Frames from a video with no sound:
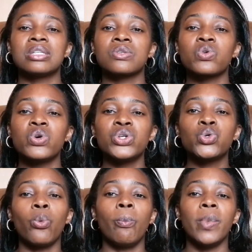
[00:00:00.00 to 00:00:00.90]
it's going
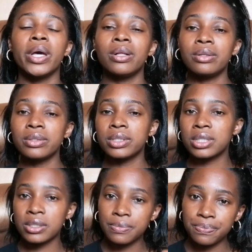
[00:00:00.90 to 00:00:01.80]
to
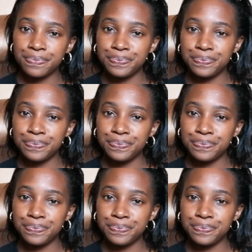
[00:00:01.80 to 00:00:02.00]
melt